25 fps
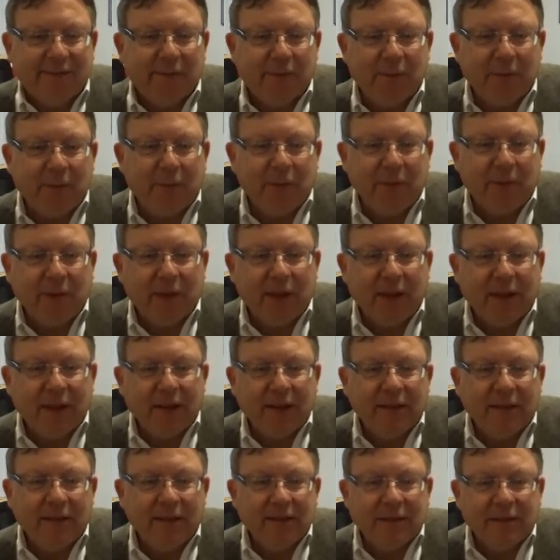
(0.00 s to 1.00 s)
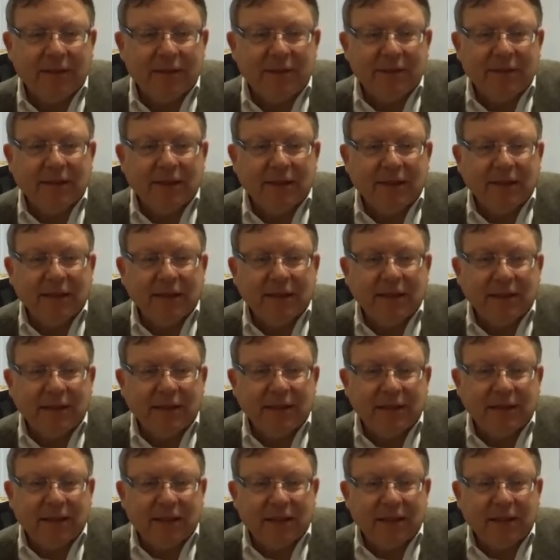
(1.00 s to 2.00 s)

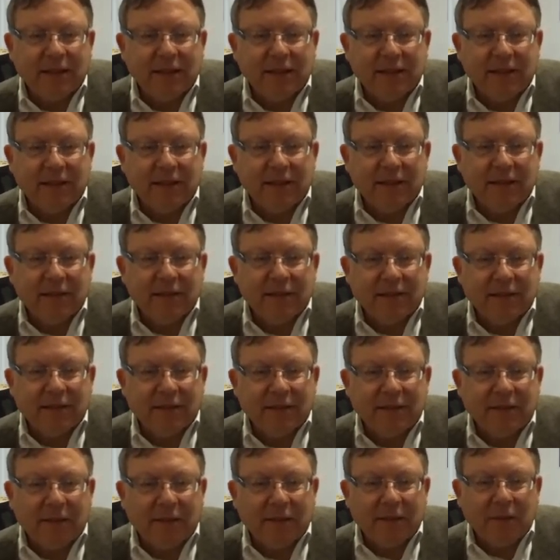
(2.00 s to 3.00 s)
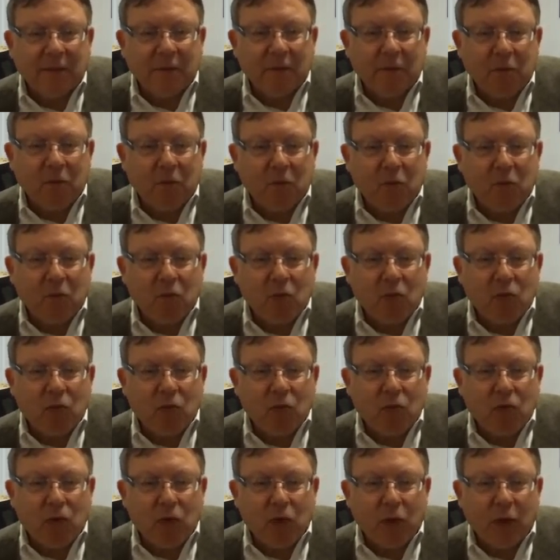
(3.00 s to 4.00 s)

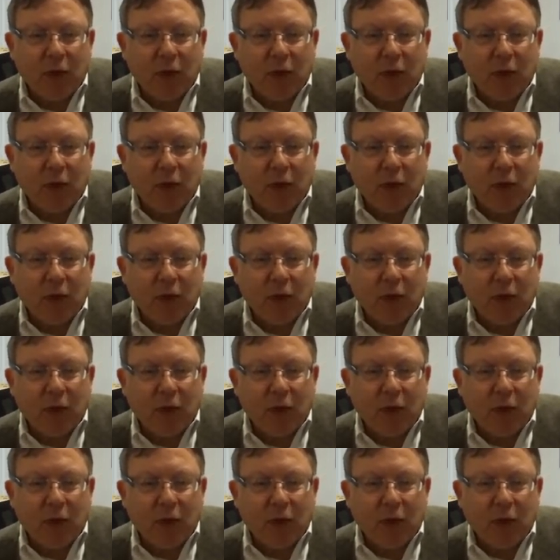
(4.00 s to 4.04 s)
This person isn't speaking.